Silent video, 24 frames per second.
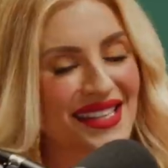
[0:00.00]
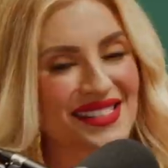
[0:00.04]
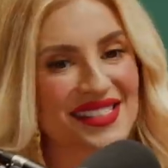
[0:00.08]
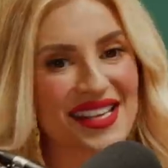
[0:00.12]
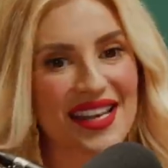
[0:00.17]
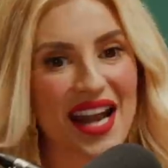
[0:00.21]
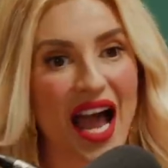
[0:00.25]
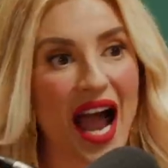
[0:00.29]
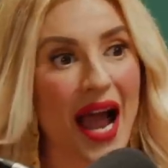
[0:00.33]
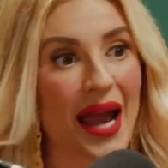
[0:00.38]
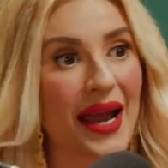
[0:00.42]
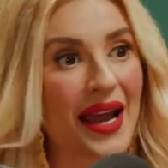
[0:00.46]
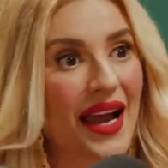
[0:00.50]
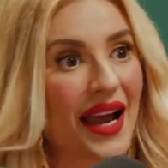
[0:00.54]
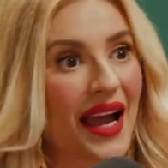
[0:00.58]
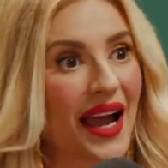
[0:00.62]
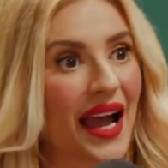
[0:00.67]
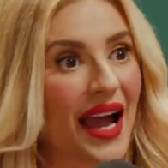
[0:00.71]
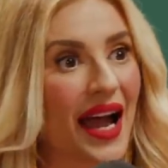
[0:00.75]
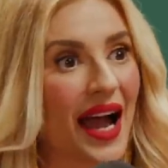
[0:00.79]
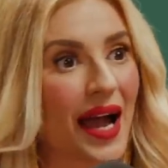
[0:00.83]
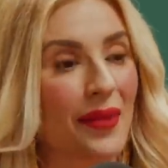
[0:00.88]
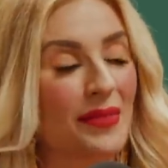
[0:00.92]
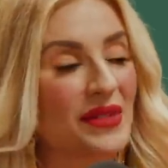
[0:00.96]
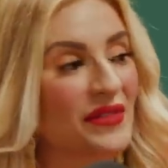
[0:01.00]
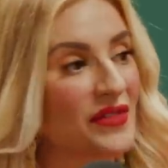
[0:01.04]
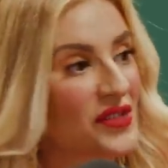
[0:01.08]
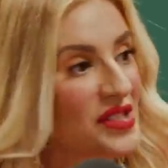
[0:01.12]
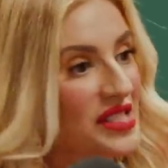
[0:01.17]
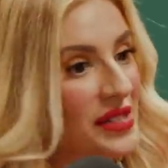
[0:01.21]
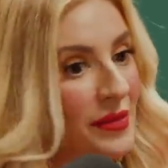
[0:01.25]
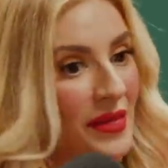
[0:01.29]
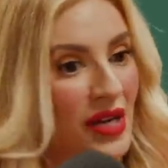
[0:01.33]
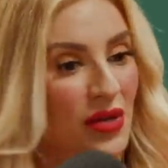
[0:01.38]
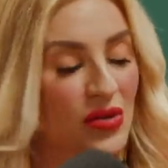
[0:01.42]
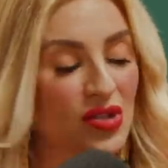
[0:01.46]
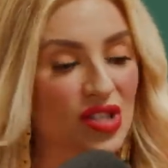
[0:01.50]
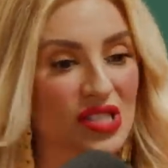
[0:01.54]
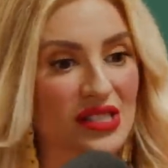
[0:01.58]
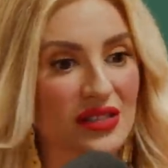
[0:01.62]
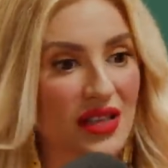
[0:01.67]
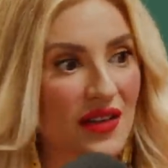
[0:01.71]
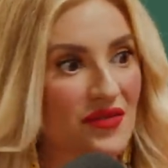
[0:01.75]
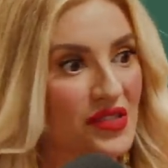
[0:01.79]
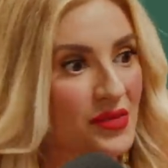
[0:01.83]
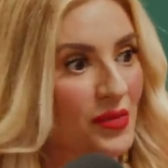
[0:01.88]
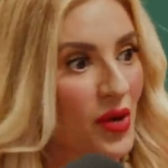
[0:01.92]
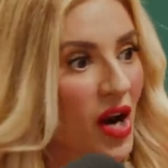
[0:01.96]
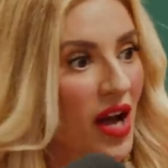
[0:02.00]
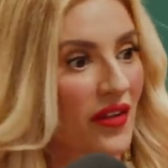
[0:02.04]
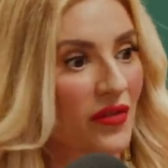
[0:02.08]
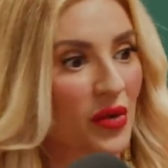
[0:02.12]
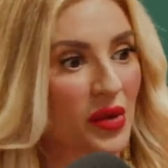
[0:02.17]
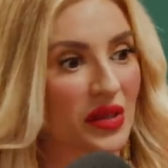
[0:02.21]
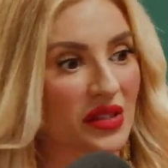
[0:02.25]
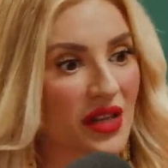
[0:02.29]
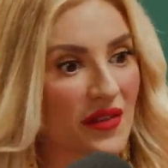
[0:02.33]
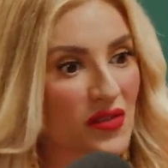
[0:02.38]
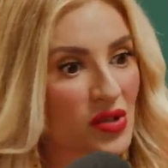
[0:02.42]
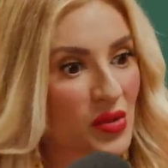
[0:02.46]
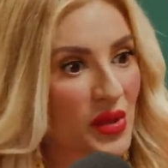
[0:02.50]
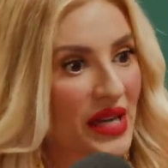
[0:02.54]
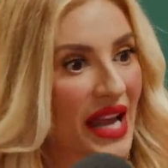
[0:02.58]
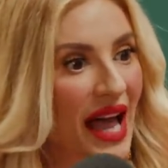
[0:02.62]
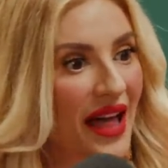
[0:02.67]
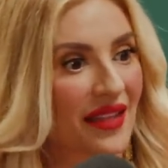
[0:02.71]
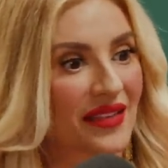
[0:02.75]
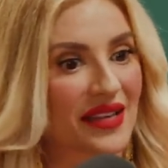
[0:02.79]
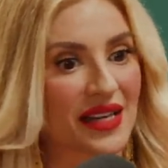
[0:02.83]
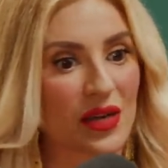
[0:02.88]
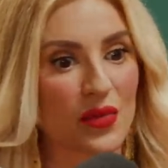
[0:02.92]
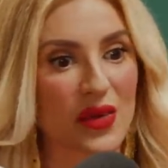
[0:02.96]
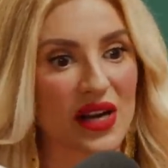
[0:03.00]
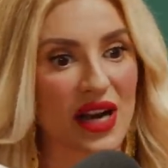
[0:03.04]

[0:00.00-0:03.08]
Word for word: Yes, and I, I mean, for somebody who just loves Bravo and loves reality,